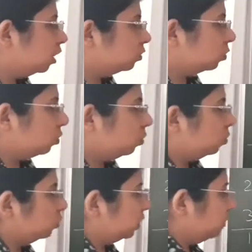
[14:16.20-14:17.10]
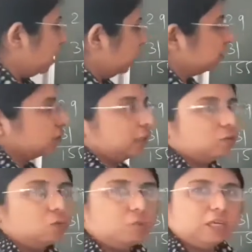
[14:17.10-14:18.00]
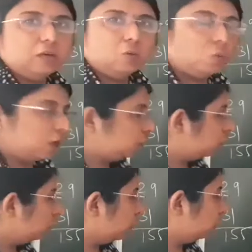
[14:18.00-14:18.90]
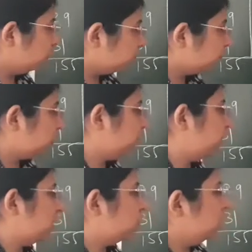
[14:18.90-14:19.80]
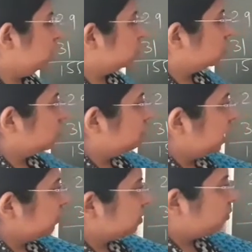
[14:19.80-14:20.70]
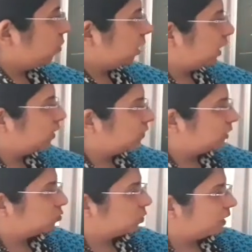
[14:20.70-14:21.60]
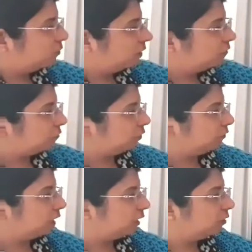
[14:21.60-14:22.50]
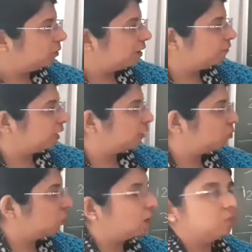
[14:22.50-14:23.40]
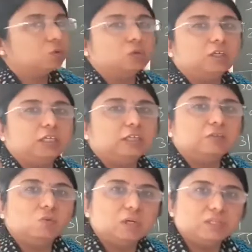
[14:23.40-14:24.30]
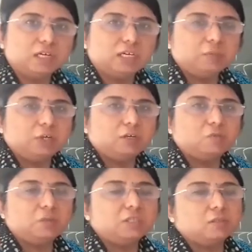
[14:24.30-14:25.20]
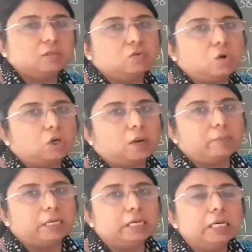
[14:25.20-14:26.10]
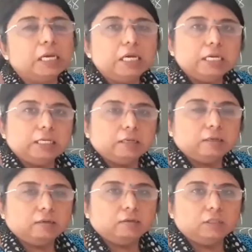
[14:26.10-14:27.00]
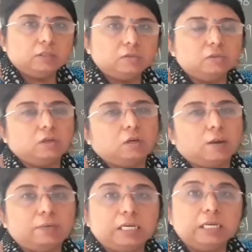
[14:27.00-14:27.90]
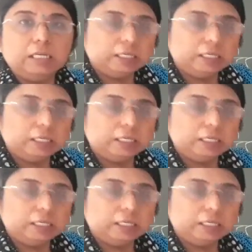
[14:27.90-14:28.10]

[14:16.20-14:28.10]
So sigma x, that would be 155. So sigma x upon n, that's why 155 divided by 5 would come to 31 centimeter. It means it is not coming in, it is coming in